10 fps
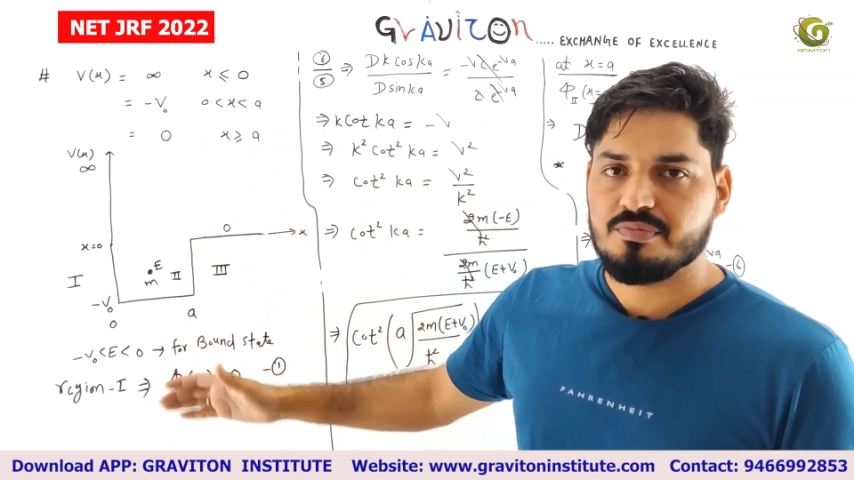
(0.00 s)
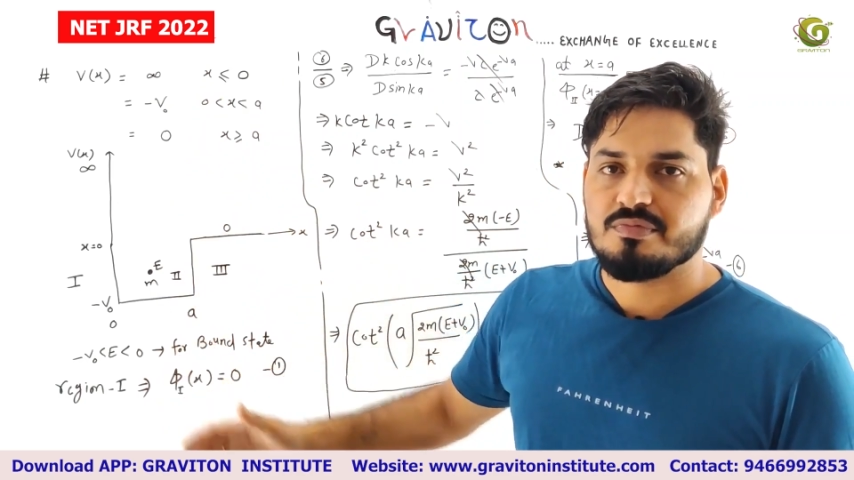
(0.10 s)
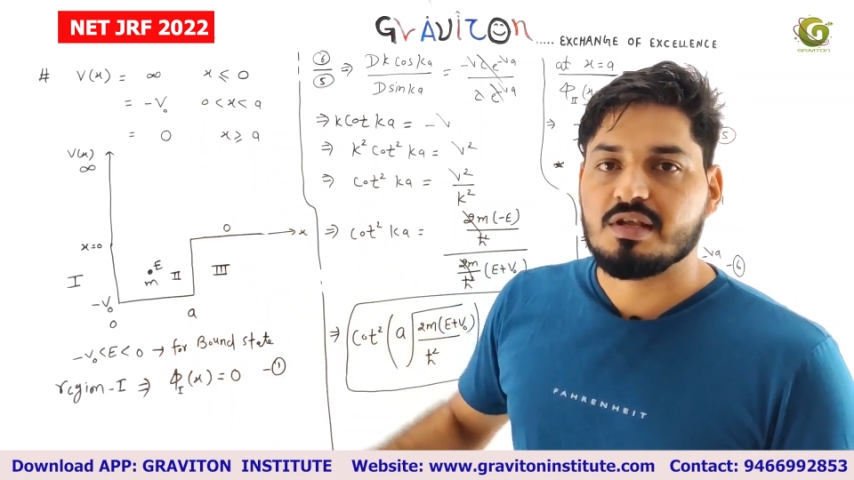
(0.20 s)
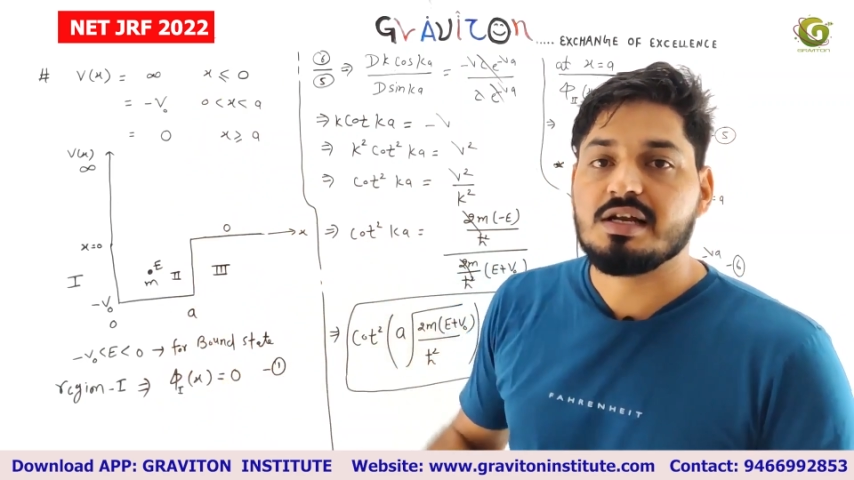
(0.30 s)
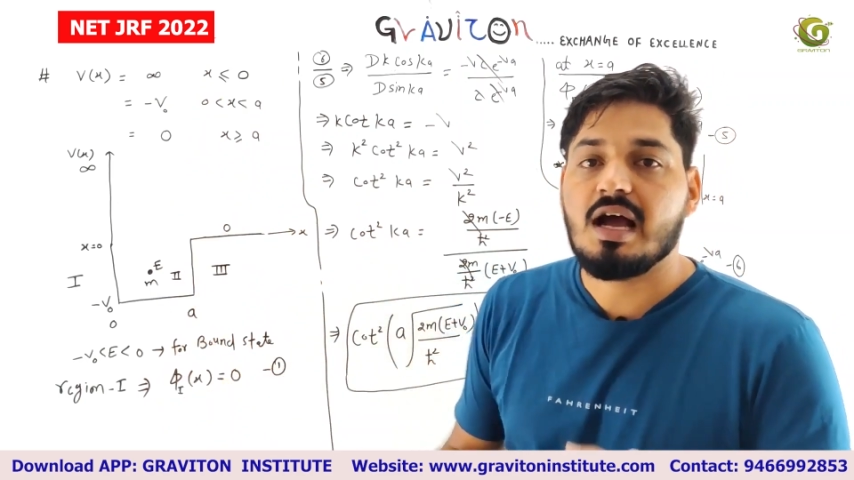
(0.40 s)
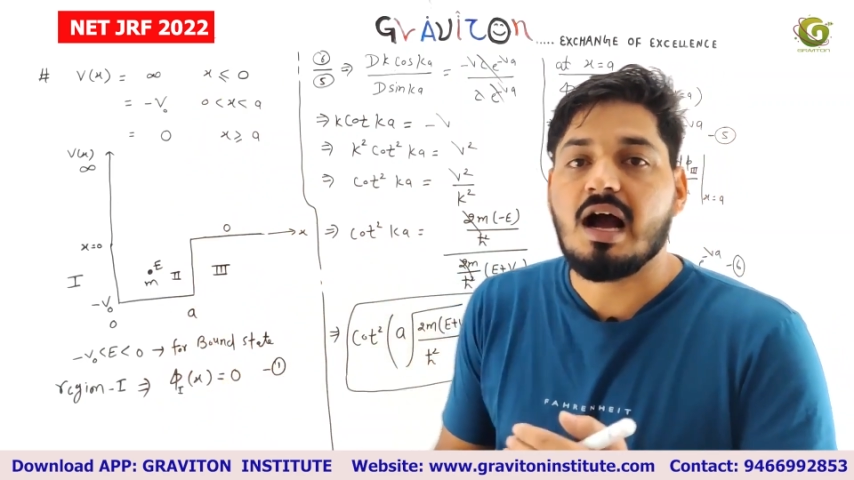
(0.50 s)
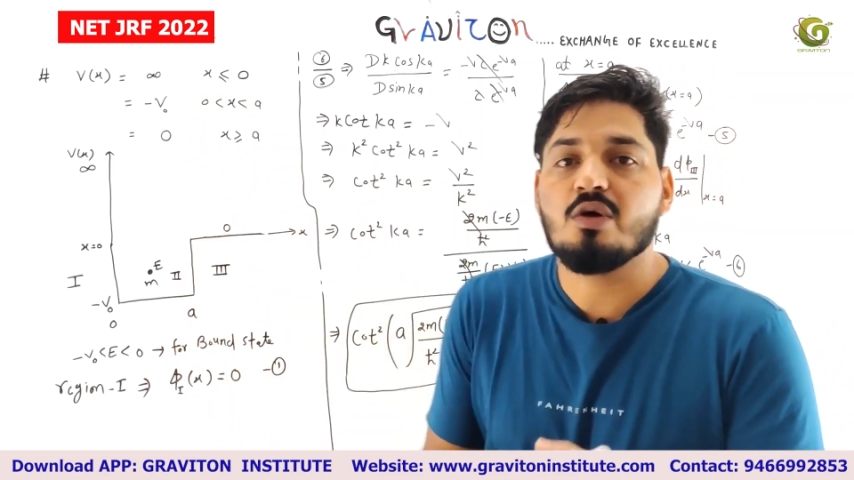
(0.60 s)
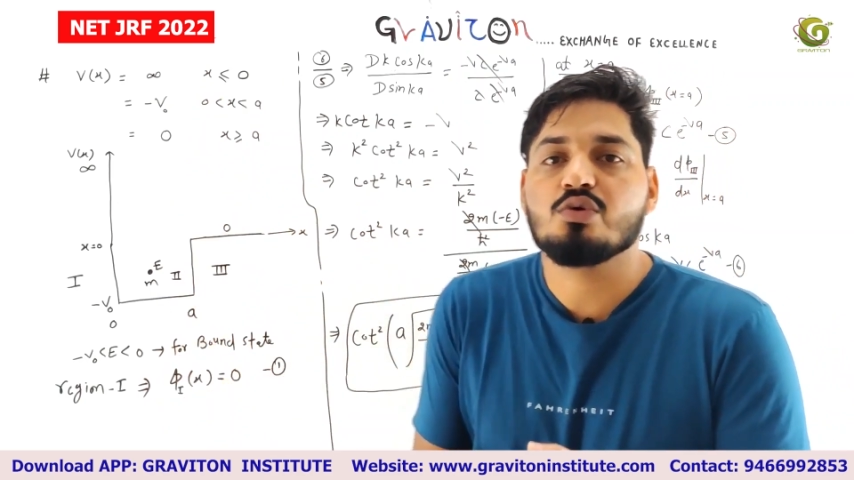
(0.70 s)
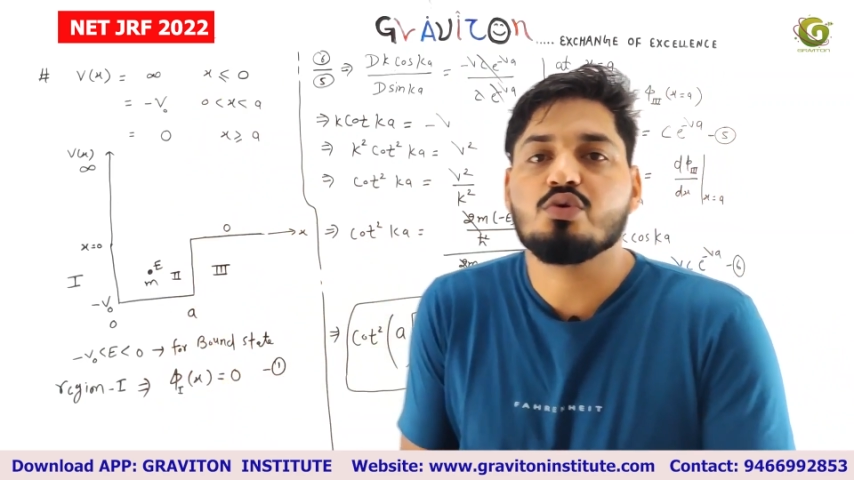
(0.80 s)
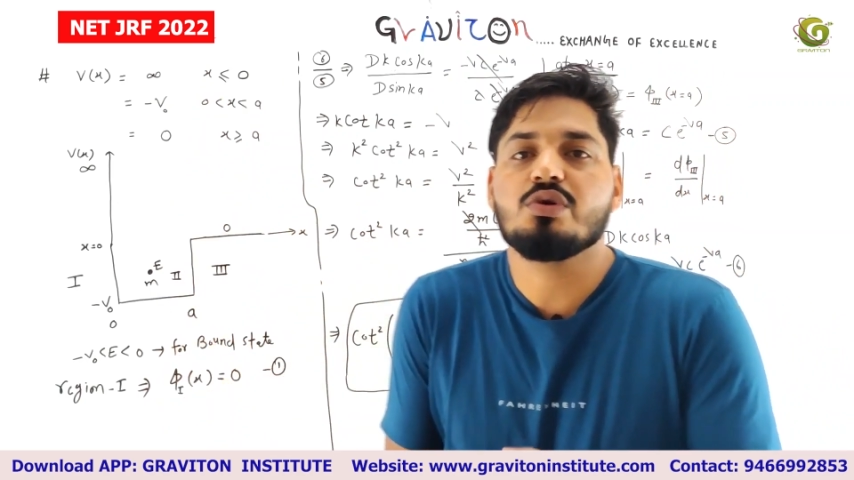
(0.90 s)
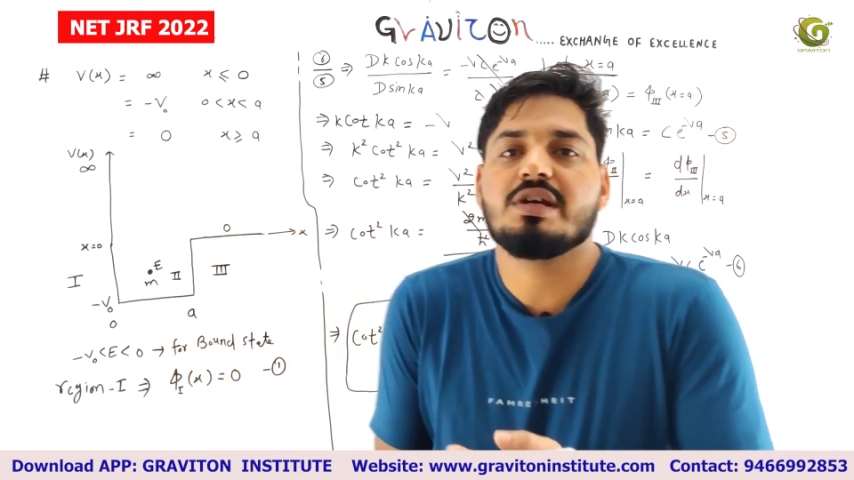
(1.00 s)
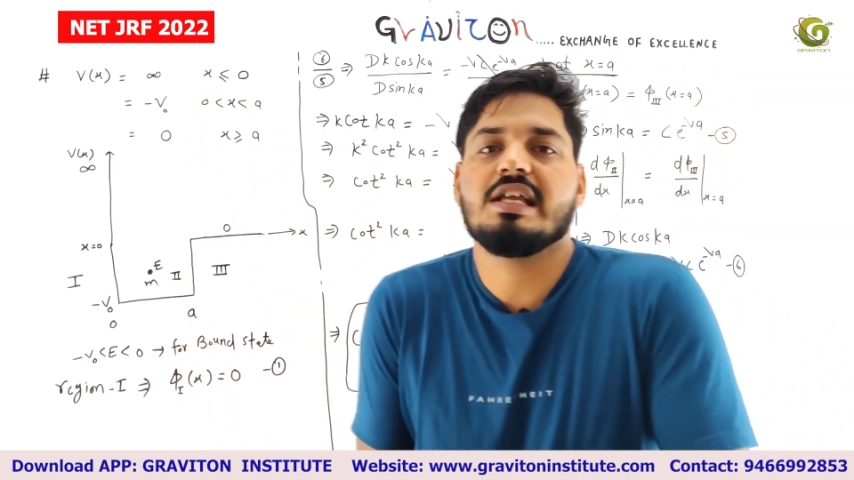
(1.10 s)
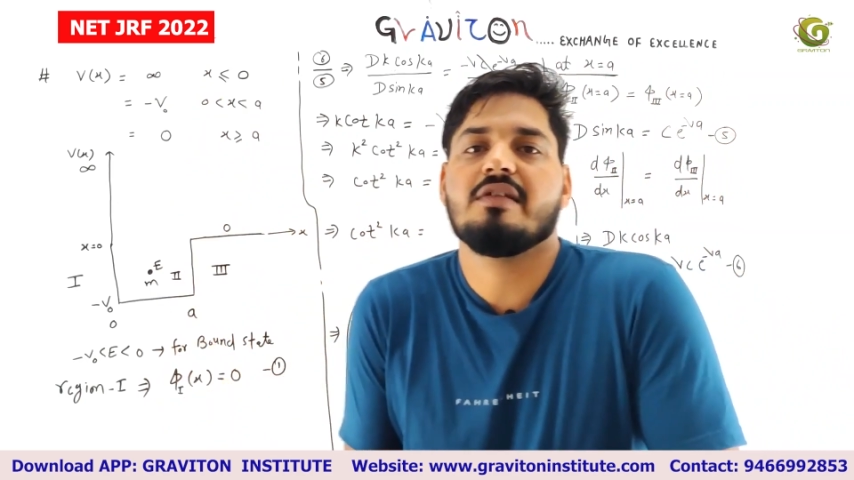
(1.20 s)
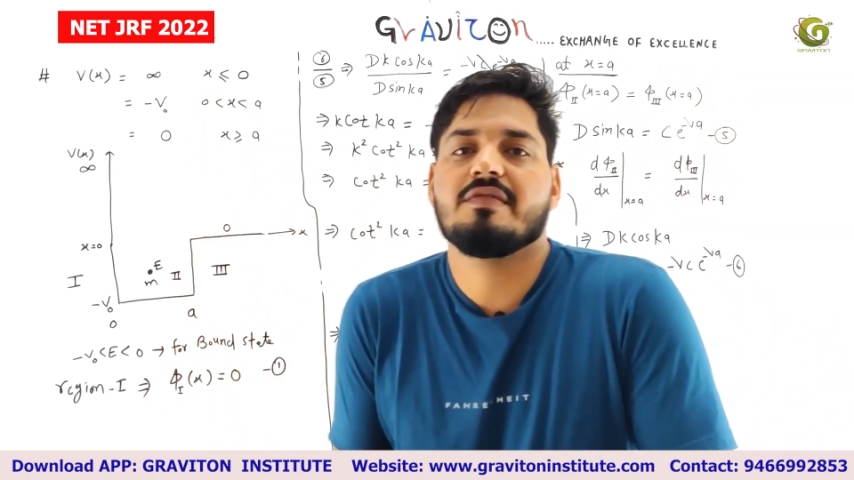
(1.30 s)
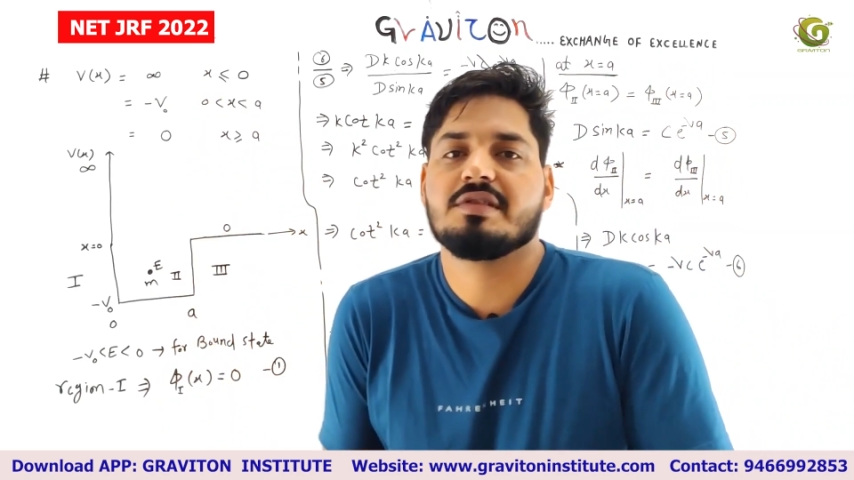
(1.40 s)
that how to
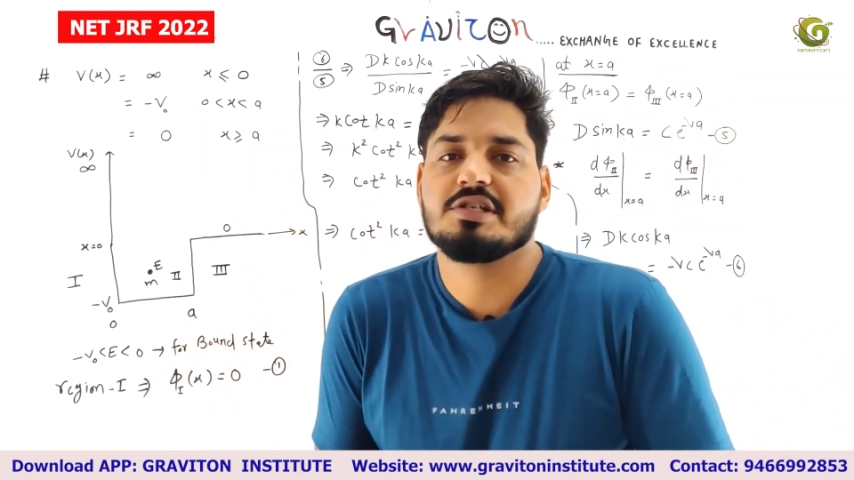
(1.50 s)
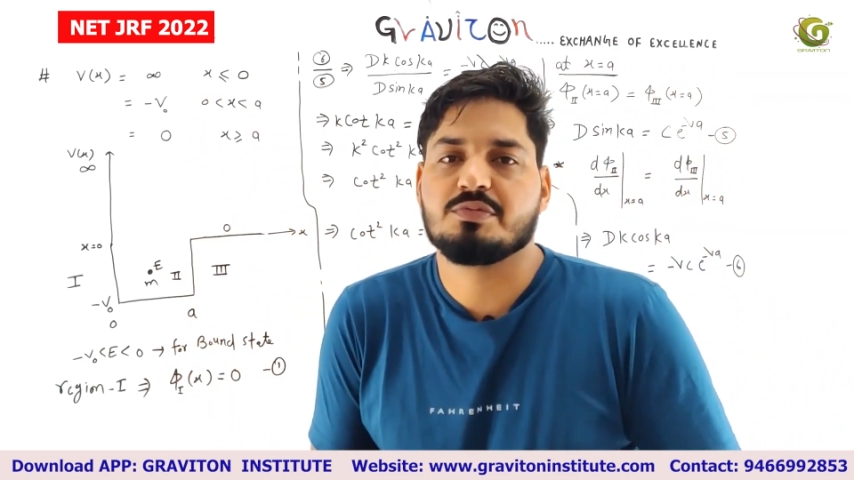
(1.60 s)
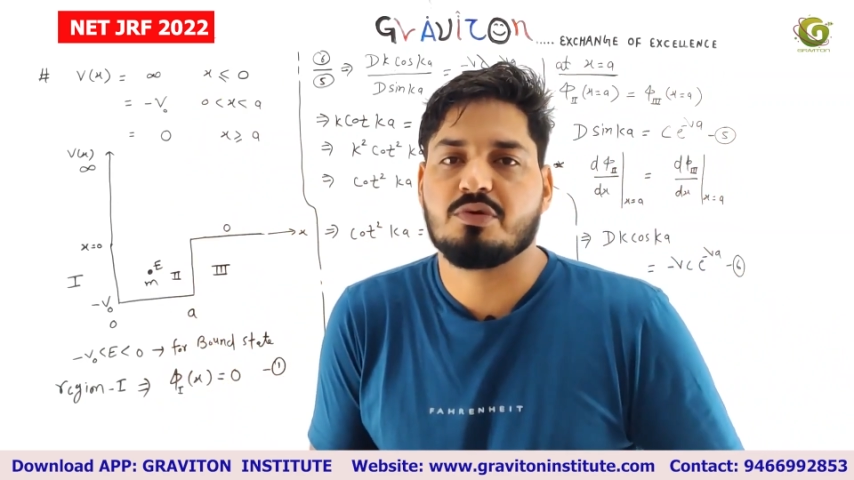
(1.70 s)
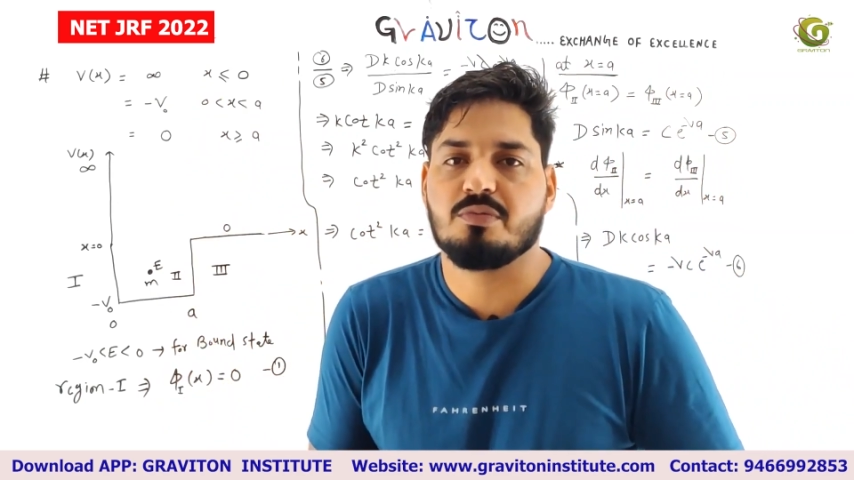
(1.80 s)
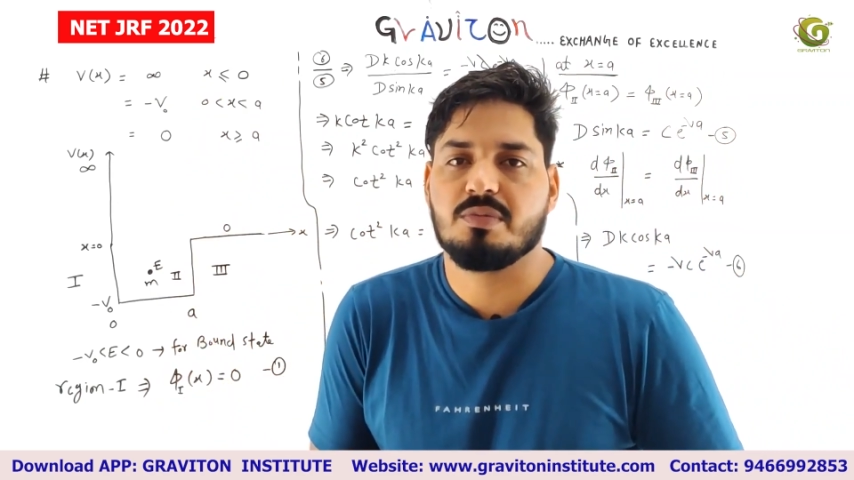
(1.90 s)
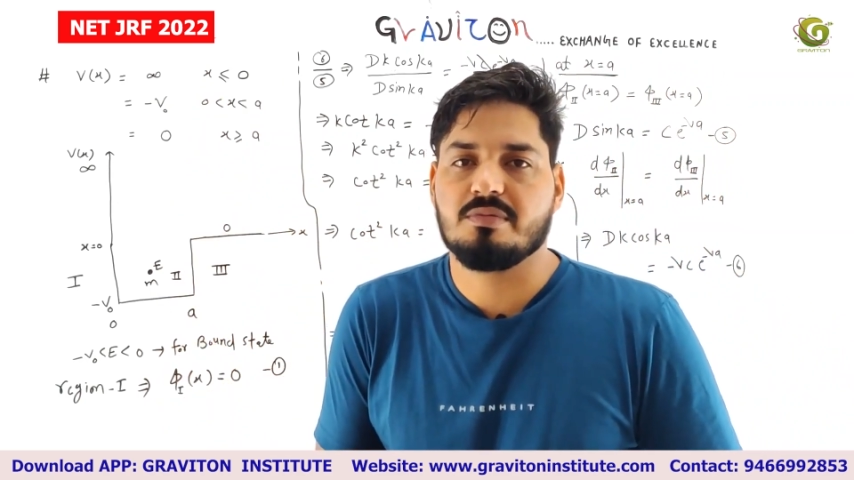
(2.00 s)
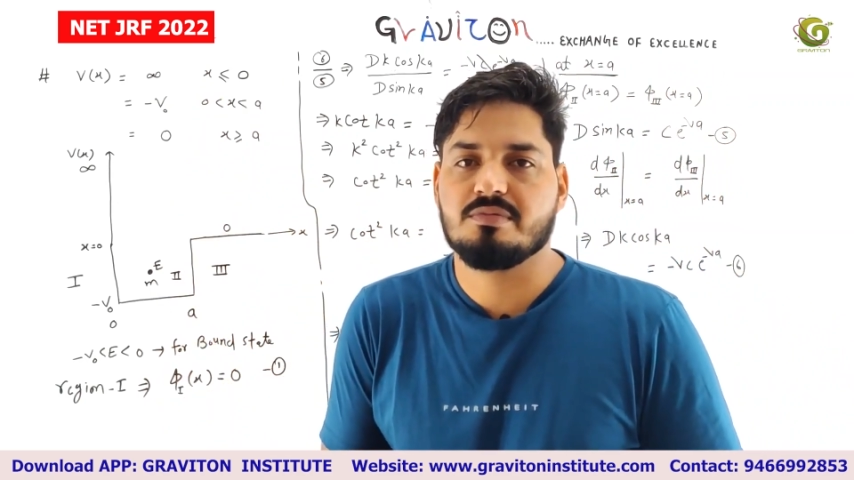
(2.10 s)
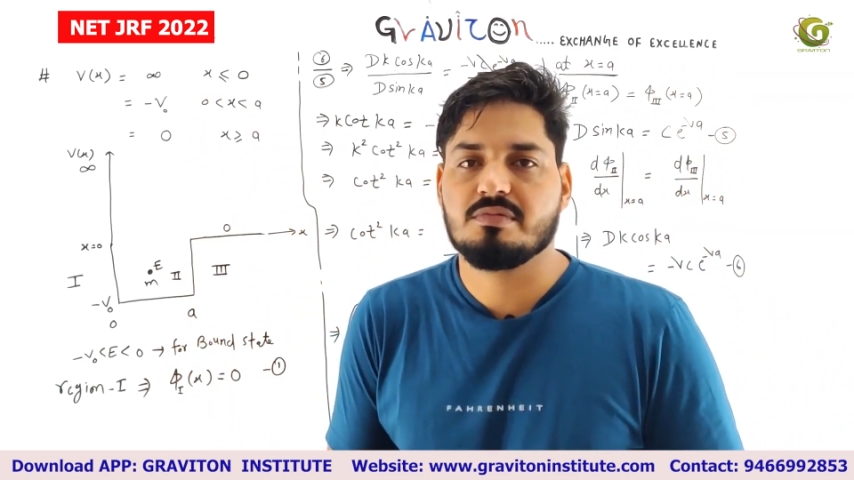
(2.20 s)
deal with this problem.